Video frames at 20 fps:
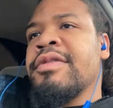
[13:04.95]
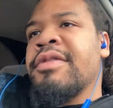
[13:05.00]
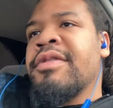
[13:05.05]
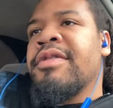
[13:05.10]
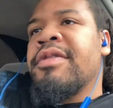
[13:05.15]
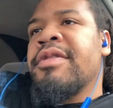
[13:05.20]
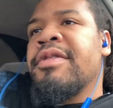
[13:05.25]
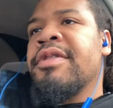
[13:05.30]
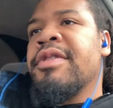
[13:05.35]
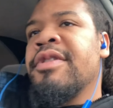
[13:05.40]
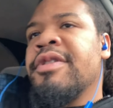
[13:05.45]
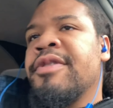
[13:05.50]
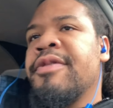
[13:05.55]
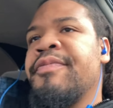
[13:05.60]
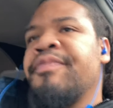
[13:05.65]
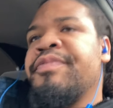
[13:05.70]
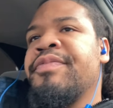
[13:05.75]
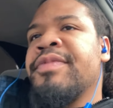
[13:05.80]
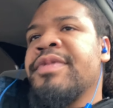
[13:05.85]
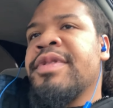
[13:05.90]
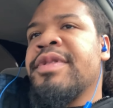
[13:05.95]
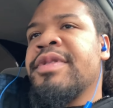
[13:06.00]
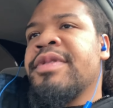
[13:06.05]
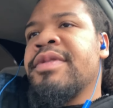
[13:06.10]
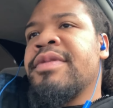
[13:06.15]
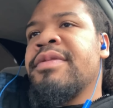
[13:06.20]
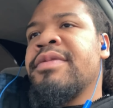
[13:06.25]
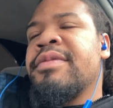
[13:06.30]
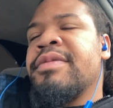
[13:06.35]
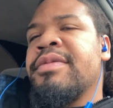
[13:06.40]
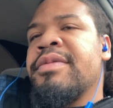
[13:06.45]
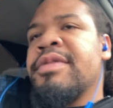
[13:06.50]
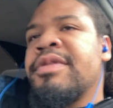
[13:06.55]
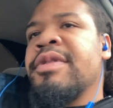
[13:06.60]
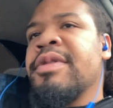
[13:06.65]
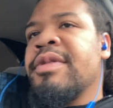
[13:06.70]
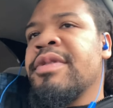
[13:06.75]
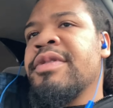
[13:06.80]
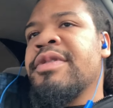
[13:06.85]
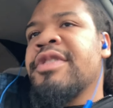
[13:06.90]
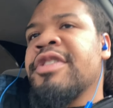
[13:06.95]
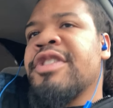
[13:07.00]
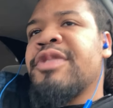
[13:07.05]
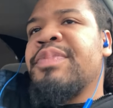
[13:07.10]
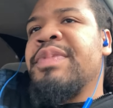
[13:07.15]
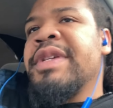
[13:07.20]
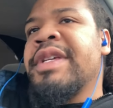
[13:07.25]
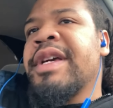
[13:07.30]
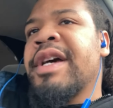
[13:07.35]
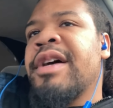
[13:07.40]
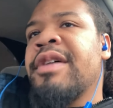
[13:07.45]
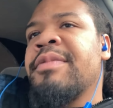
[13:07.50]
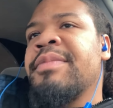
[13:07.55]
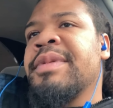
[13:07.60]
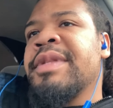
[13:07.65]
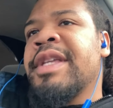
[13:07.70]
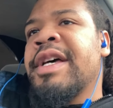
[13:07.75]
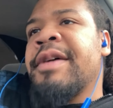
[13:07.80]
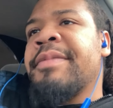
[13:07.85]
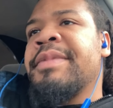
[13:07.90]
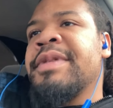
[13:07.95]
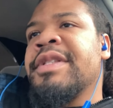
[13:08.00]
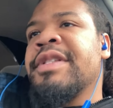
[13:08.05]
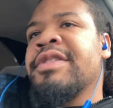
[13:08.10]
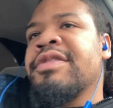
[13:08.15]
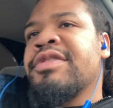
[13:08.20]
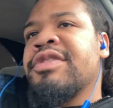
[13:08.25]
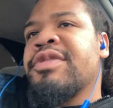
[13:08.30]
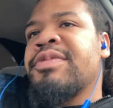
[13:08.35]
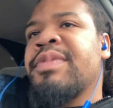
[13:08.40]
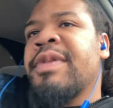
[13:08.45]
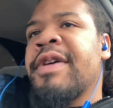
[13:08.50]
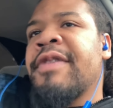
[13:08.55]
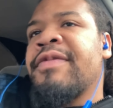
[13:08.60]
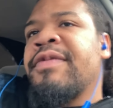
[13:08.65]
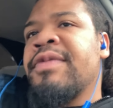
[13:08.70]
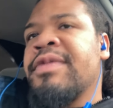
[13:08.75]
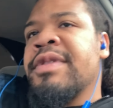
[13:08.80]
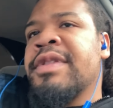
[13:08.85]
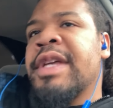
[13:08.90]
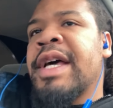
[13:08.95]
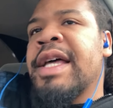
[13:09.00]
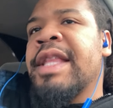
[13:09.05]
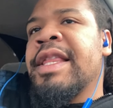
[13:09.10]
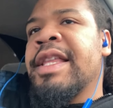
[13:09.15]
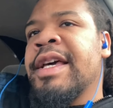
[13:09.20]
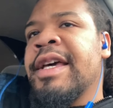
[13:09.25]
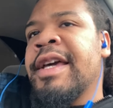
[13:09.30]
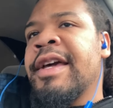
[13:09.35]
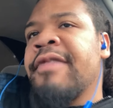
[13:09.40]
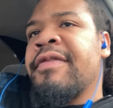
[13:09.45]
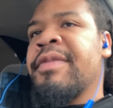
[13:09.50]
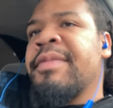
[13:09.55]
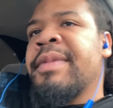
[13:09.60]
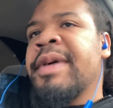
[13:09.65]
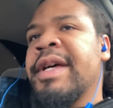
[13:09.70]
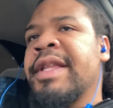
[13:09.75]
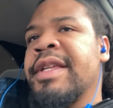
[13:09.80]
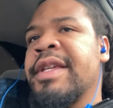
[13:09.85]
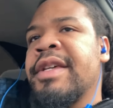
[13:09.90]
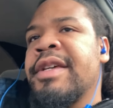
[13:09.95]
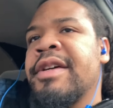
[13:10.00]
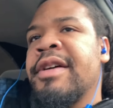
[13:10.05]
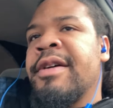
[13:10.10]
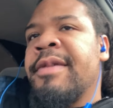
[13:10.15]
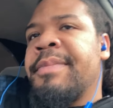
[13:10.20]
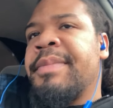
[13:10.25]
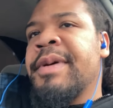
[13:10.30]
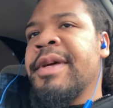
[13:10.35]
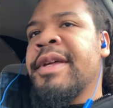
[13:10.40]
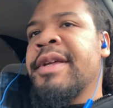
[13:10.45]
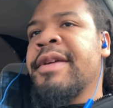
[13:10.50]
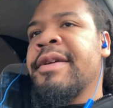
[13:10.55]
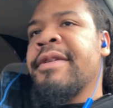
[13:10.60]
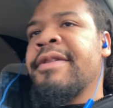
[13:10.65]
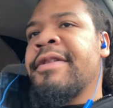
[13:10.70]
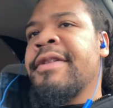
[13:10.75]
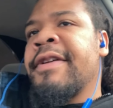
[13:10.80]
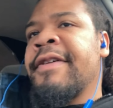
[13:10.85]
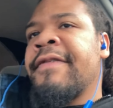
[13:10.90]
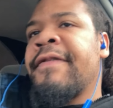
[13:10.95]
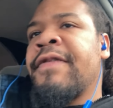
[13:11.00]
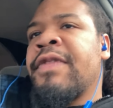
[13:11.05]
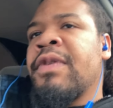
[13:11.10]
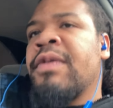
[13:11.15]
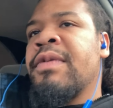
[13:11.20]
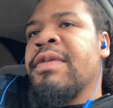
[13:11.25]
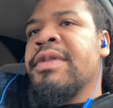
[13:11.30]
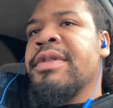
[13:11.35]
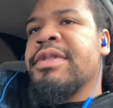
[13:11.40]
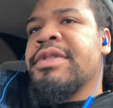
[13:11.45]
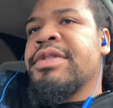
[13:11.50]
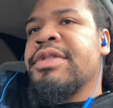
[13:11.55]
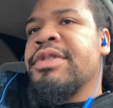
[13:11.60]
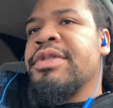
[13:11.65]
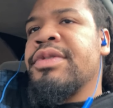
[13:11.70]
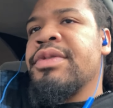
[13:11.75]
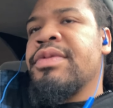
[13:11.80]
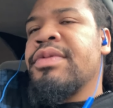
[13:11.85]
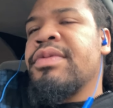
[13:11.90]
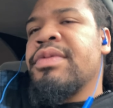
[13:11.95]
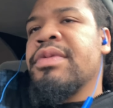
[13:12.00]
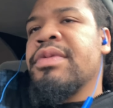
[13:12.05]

or to, to speak out, but not be disrespectful and not let everybody opinion influence you.